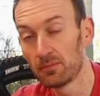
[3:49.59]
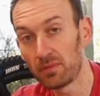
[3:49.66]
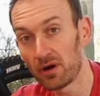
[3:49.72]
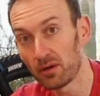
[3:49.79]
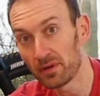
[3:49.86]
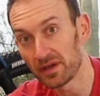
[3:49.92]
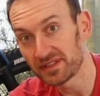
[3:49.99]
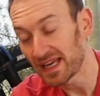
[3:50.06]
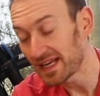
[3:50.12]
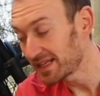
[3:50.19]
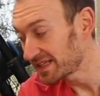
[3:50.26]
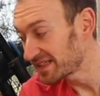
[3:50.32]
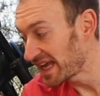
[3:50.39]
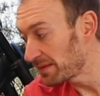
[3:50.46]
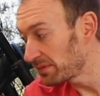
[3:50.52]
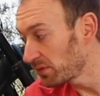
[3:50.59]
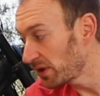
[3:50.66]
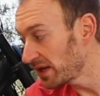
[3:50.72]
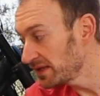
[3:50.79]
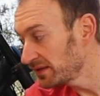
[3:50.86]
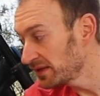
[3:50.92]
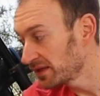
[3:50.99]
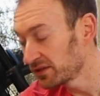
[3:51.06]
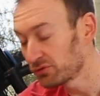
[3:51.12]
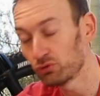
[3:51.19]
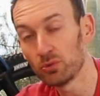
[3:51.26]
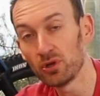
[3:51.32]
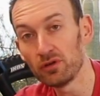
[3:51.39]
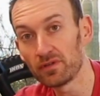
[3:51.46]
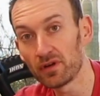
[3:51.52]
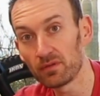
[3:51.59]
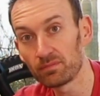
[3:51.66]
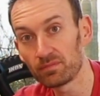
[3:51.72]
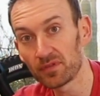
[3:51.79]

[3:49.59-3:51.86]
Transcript: But by taking that cable away, you remove,